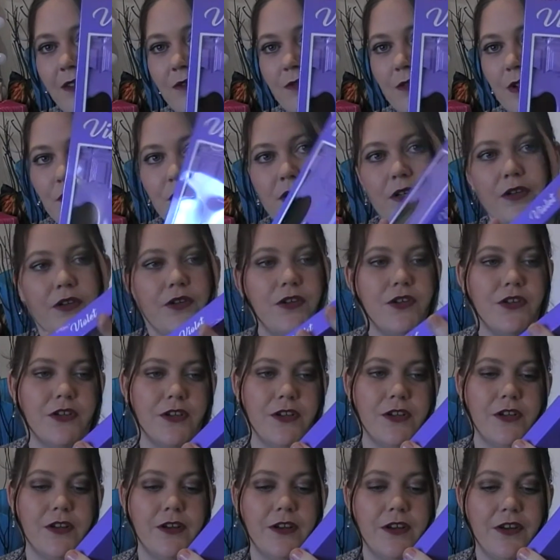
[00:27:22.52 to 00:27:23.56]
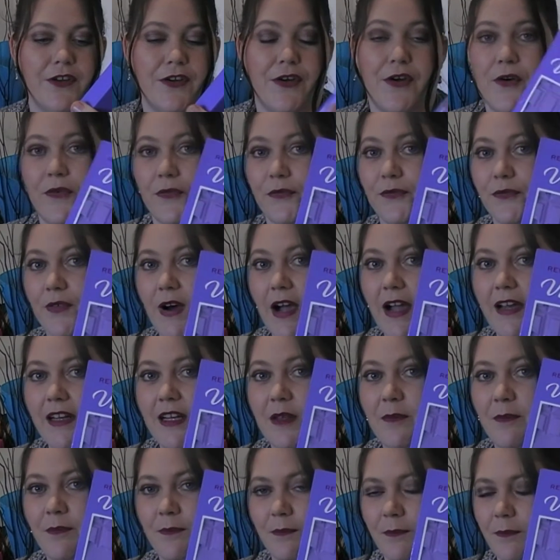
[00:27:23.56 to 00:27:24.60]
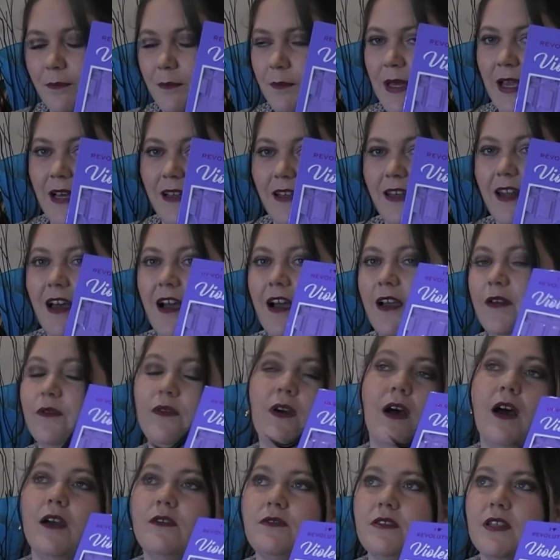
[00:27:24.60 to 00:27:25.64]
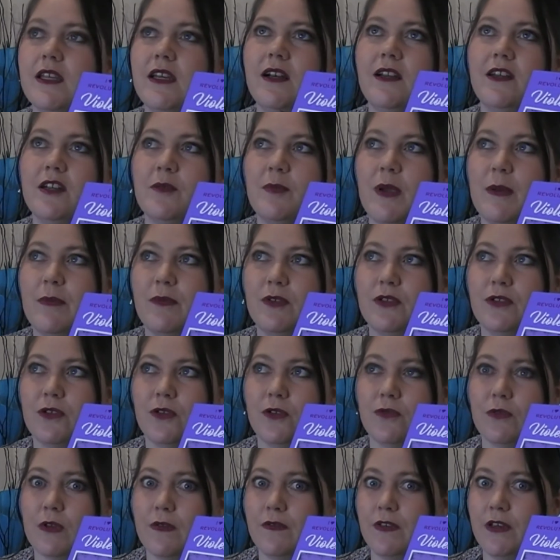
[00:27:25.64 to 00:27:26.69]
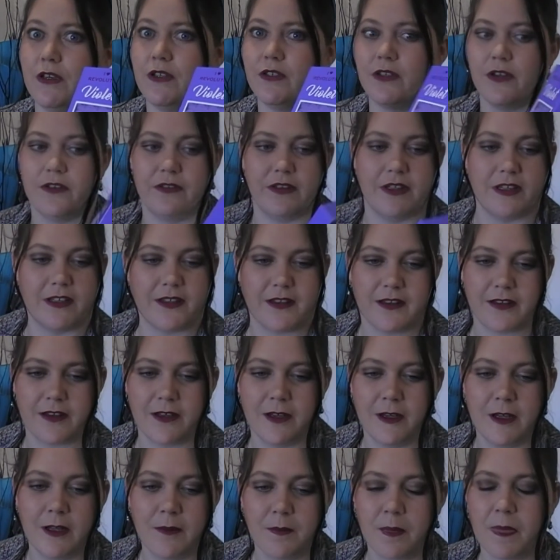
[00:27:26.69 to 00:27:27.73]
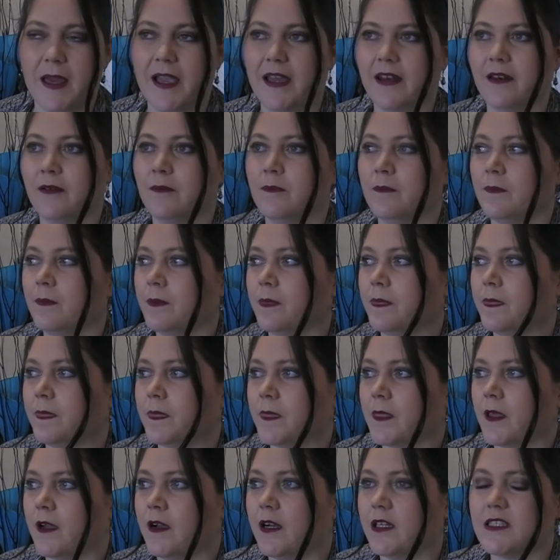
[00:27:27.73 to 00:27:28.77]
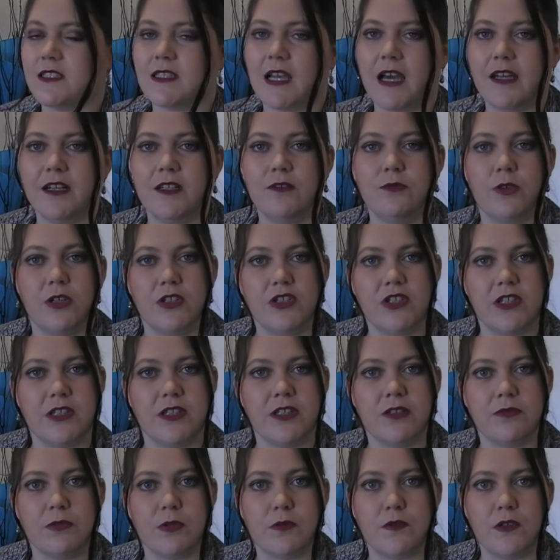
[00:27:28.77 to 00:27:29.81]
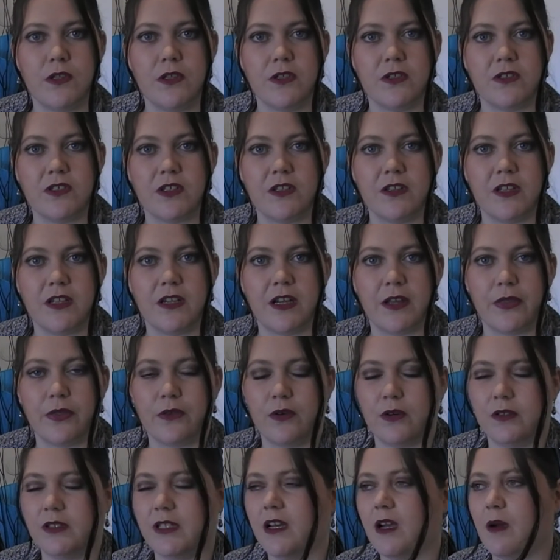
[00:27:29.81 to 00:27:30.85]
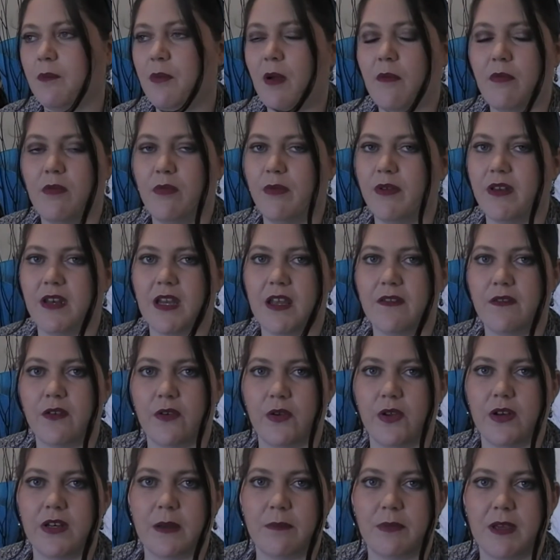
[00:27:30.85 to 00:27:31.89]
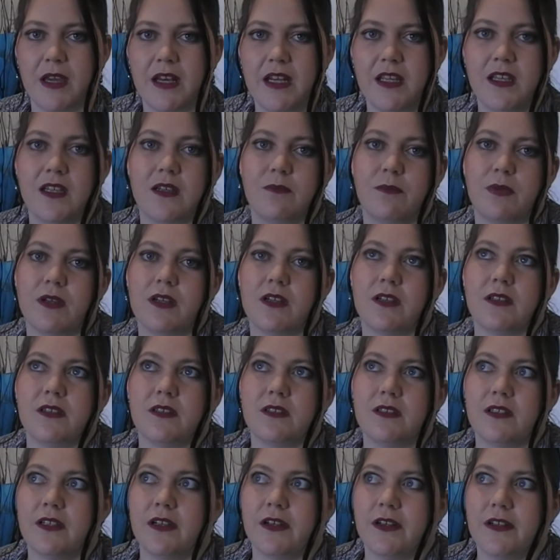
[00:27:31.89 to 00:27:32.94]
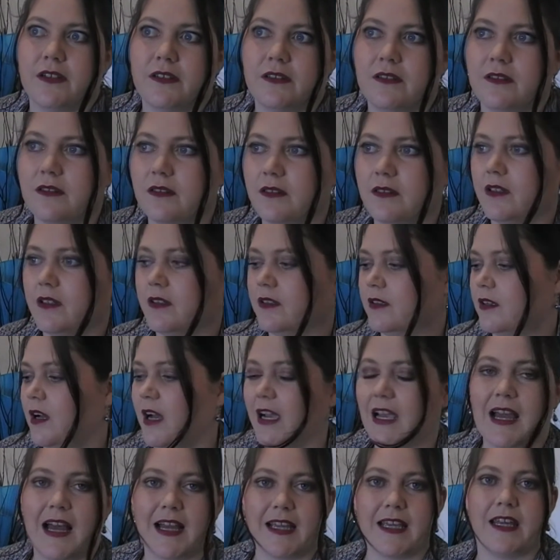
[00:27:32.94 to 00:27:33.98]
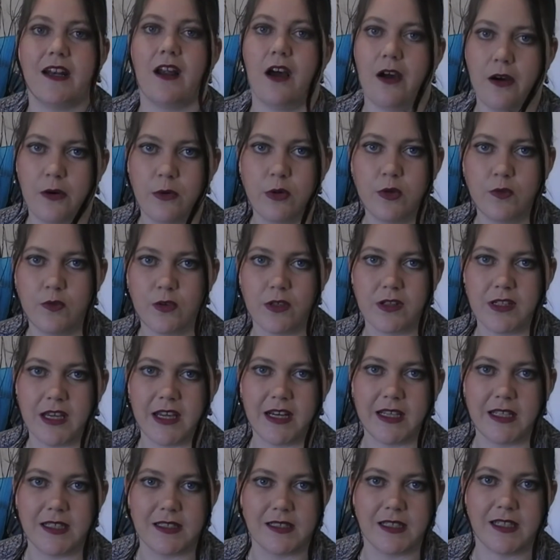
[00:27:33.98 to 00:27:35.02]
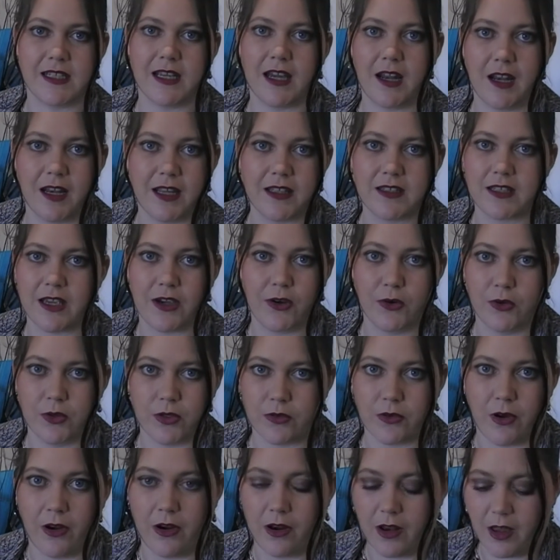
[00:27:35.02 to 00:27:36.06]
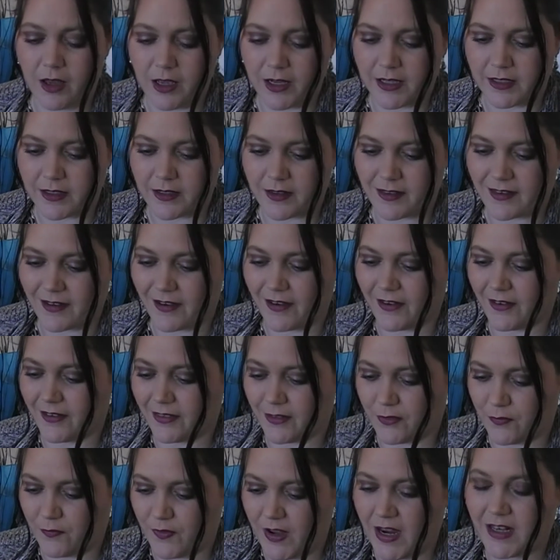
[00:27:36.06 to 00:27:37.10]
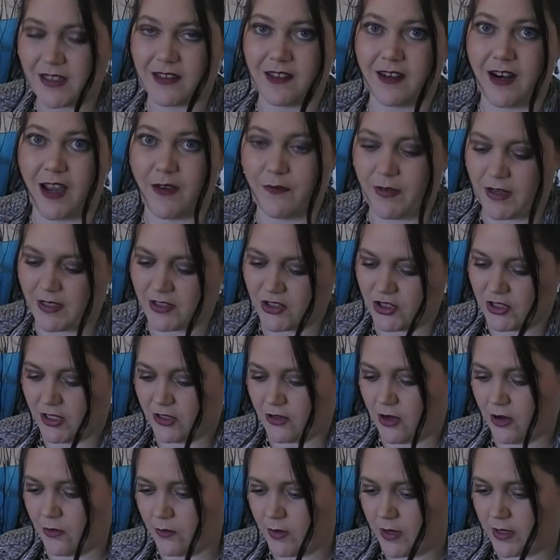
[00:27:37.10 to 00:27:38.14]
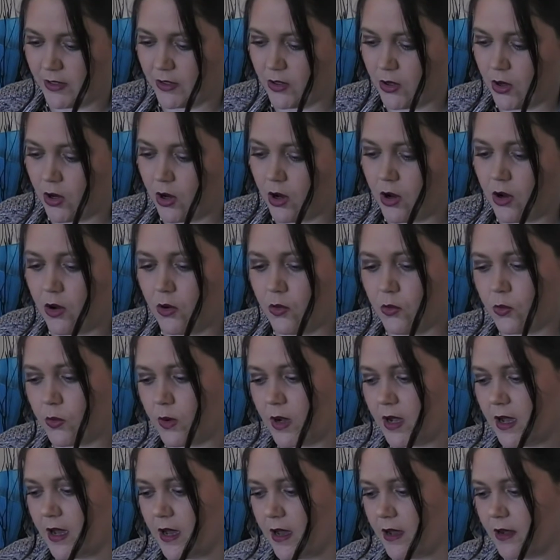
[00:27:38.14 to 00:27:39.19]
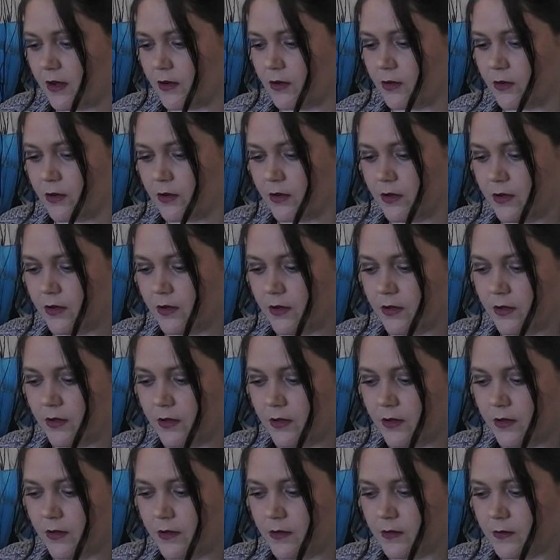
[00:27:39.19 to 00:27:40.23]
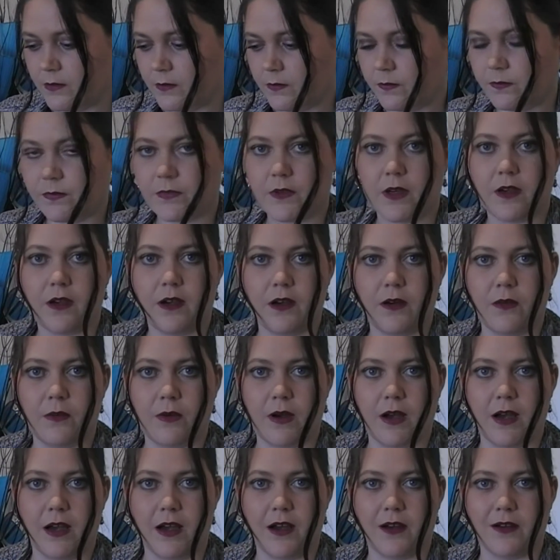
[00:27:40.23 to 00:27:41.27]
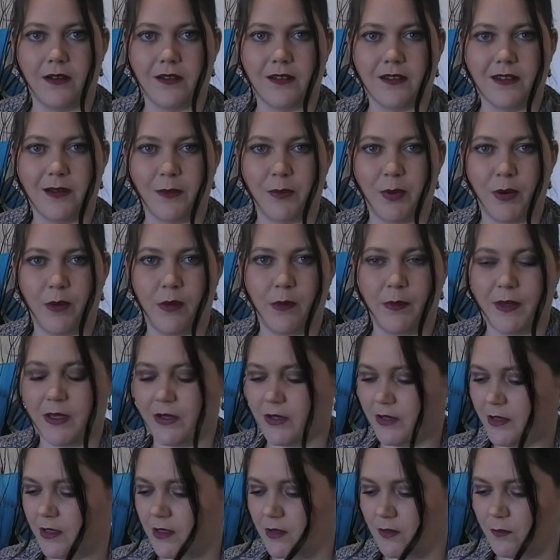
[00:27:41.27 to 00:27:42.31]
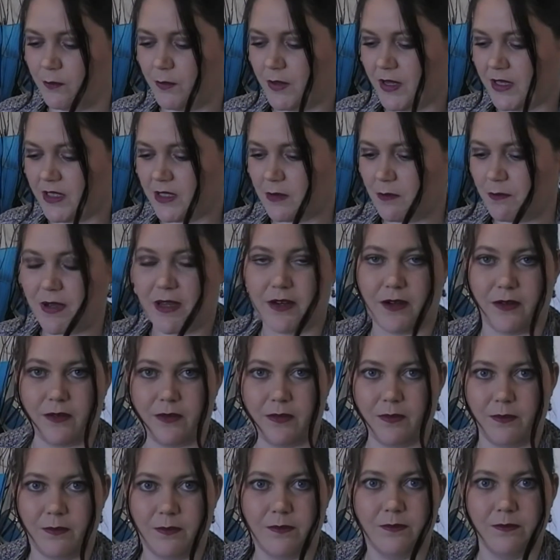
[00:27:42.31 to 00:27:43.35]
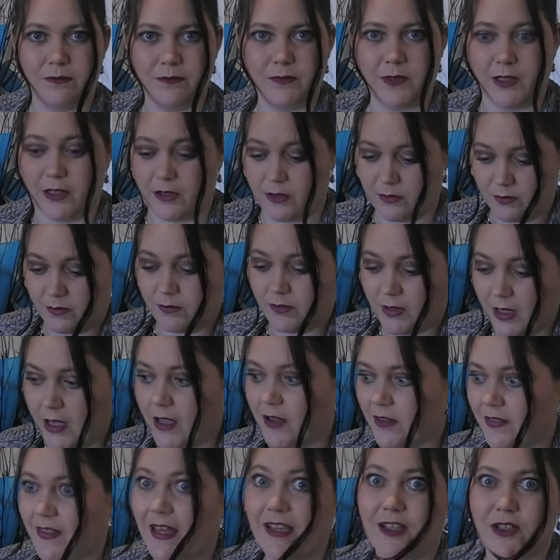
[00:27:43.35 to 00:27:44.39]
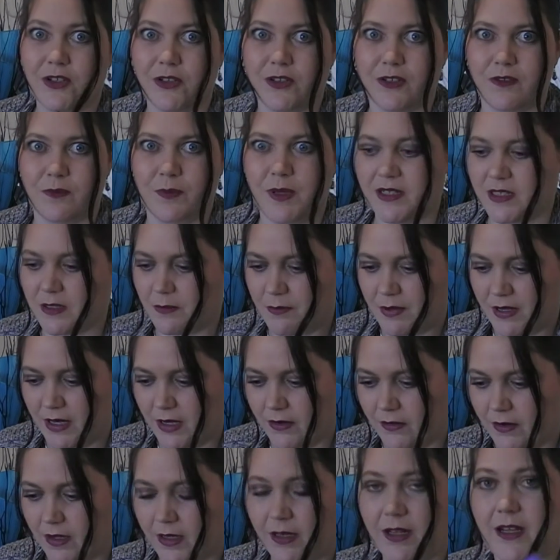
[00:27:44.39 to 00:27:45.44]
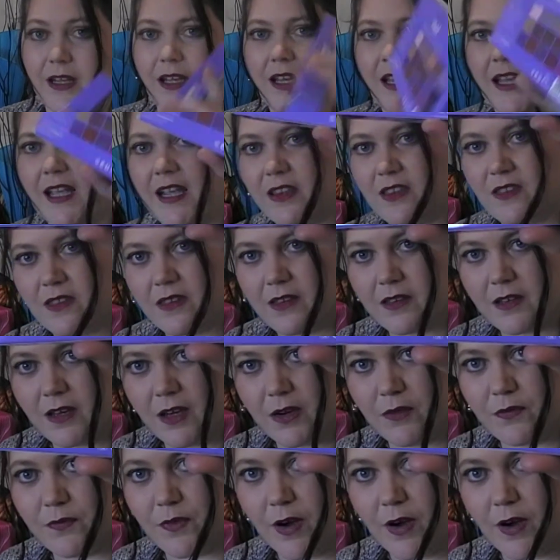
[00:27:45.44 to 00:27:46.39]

Revolution Violet palette. I've seen a lot of people do reviews on this, and I started watching the reviews, and then I thought, yeah, I'll probably never end up getting it because, you know, I can't get a hold of it that easily unless I order online. So the fact that I've actually got one, oh wow. Oh wow. I probably couldn't have picked a better, you know, they couldn't have picked a better one. It's a,